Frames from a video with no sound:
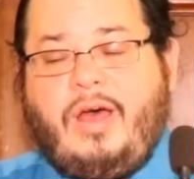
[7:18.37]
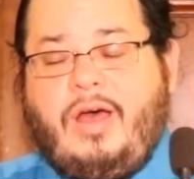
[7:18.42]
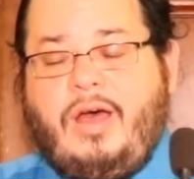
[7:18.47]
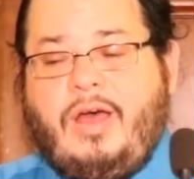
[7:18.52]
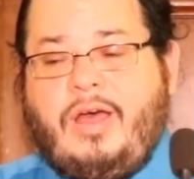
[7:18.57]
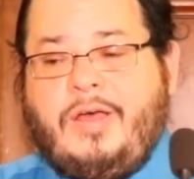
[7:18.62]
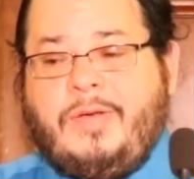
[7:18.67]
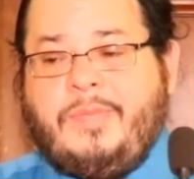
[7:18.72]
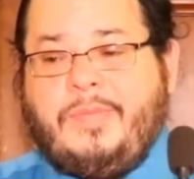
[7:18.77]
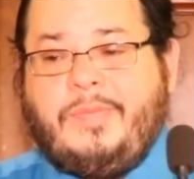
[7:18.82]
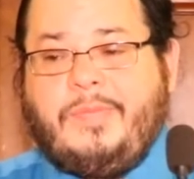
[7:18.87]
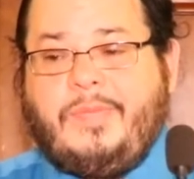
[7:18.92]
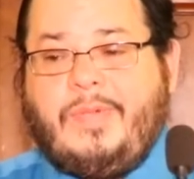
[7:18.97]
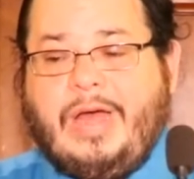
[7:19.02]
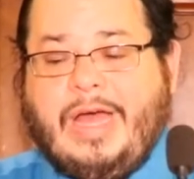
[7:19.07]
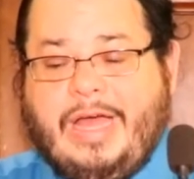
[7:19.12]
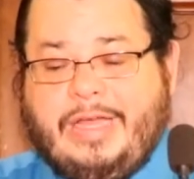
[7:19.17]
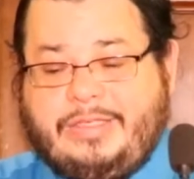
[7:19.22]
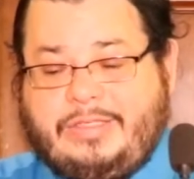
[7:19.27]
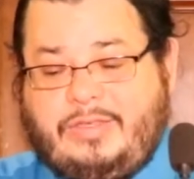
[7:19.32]

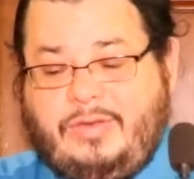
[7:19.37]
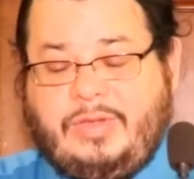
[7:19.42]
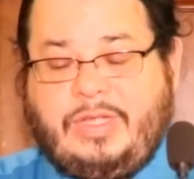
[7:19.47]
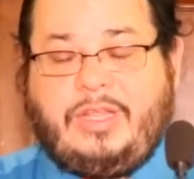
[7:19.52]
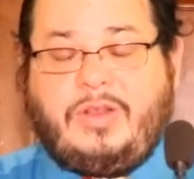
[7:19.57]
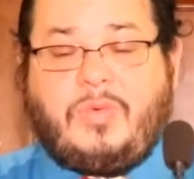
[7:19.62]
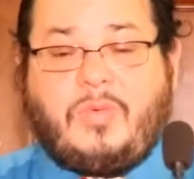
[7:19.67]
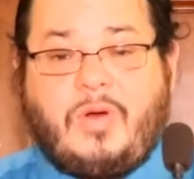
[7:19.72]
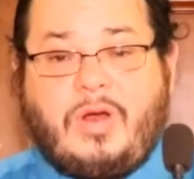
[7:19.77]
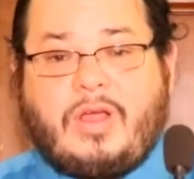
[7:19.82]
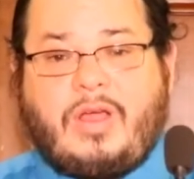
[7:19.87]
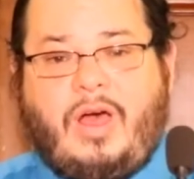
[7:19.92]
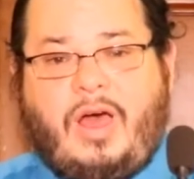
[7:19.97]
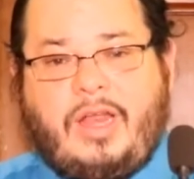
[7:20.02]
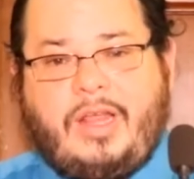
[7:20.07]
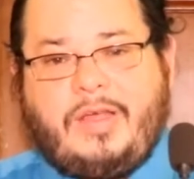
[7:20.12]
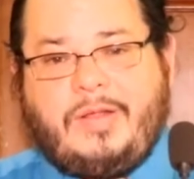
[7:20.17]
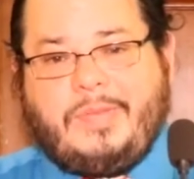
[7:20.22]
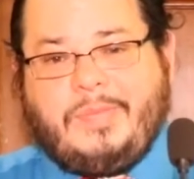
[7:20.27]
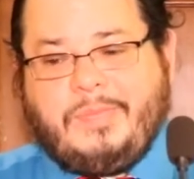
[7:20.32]
I still need to work
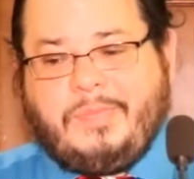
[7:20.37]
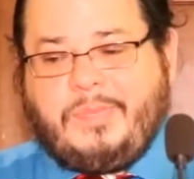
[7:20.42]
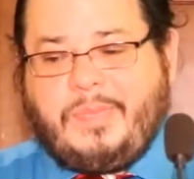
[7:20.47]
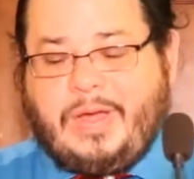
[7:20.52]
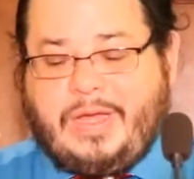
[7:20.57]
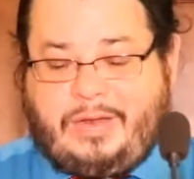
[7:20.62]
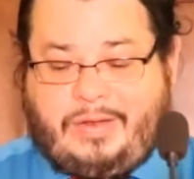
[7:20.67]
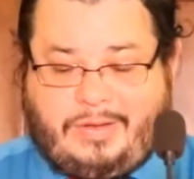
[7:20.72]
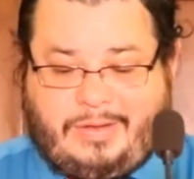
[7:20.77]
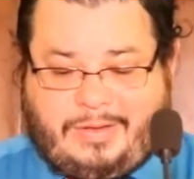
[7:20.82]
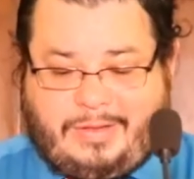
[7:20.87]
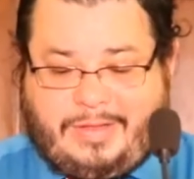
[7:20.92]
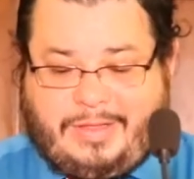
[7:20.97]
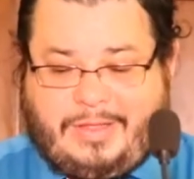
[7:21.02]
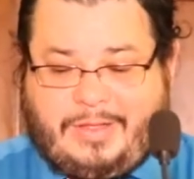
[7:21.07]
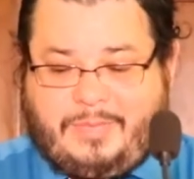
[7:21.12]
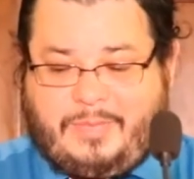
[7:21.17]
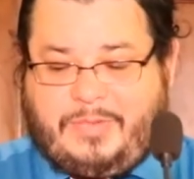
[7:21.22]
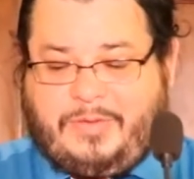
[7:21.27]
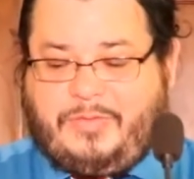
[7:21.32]
on it, but
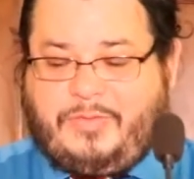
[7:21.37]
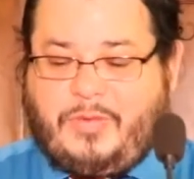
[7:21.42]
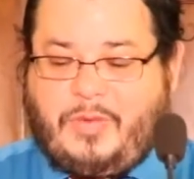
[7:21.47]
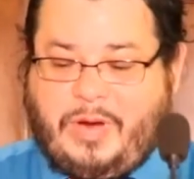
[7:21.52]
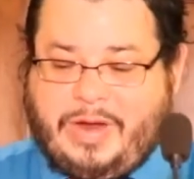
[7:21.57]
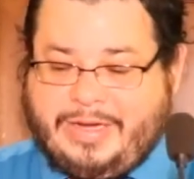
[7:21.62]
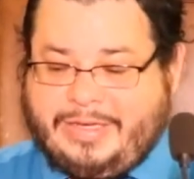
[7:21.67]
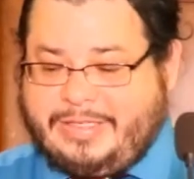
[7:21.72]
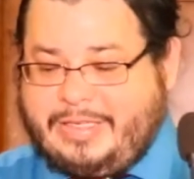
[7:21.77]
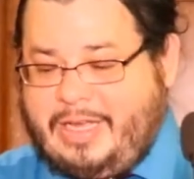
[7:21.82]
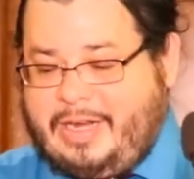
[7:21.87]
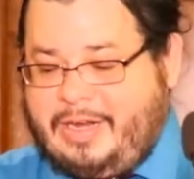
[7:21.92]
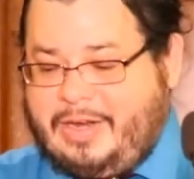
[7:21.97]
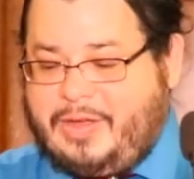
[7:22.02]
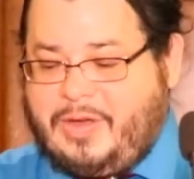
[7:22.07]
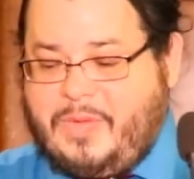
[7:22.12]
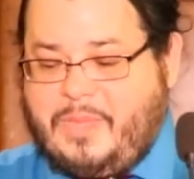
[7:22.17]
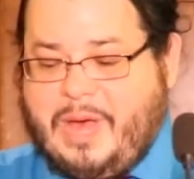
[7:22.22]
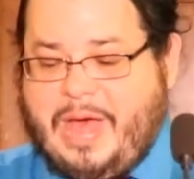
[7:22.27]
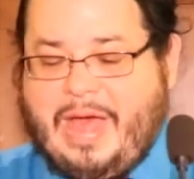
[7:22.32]
before I decided to
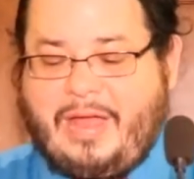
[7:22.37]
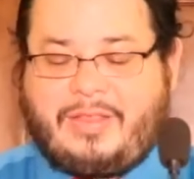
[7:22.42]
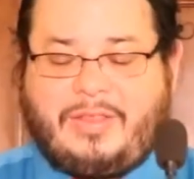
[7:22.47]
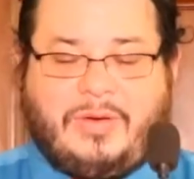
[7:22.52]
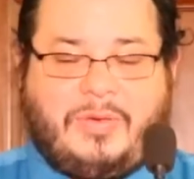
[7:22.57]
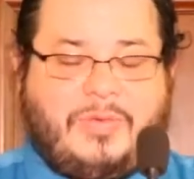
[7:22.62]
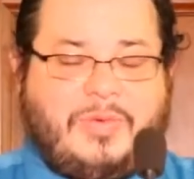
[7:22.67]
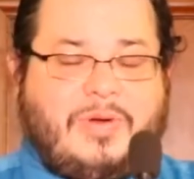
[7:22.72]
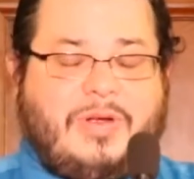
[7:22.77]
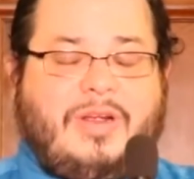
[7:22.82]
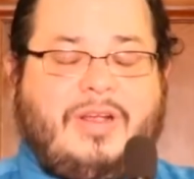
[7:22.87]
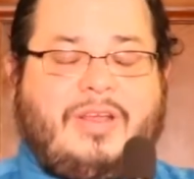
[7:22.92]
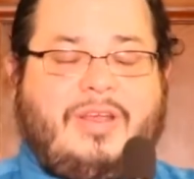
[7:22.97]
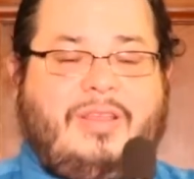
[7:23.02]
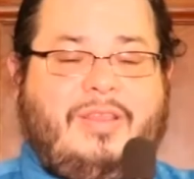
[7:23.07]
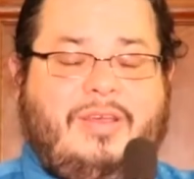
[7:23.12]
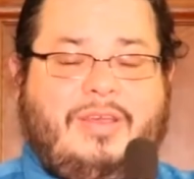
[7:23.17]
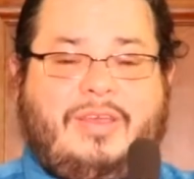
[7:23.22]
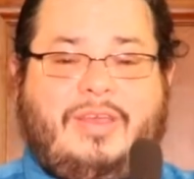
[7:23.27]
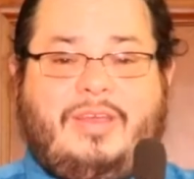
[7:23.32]
go back to work
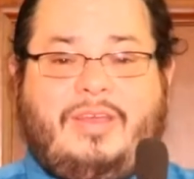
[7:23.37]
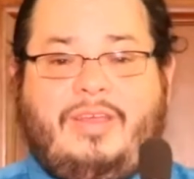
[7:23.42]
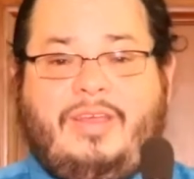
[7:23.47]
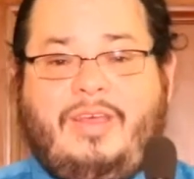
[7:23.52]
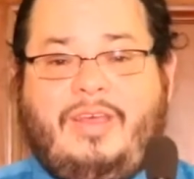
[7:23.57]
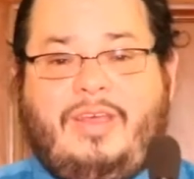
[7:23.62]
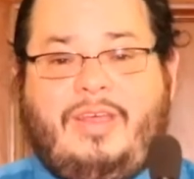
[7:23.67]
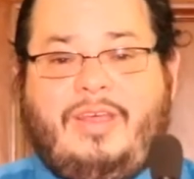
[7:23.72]
and looking,